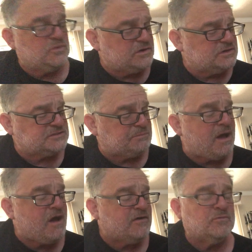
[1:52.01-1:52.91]
was
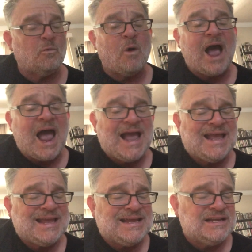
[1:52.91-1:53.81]
born
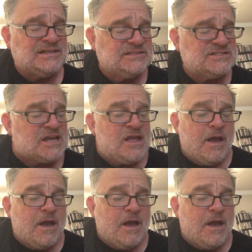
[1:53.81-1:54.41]
white,